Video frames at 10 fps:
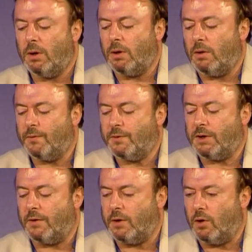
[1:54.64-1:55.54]
of
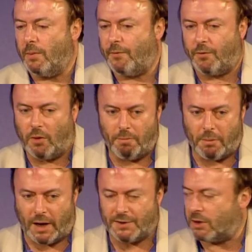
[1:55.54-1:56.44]
southern Europe from
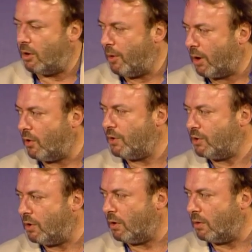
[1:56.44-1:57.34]
massacre by
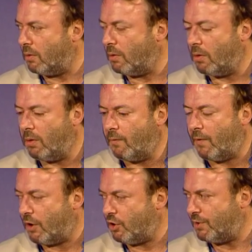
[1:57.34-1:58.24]
Christian and
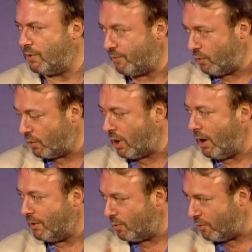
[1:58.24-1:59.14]
fascists of two
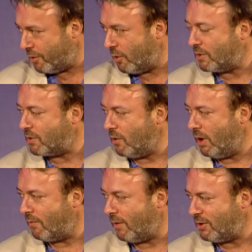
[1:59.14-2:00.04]
kinds, Orthodox
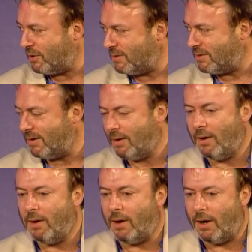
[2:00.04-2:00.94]
Greek fascists
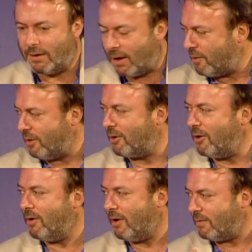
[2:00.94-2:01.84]
and Catholic
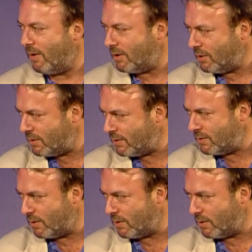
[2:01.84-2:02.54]
Croat fascists and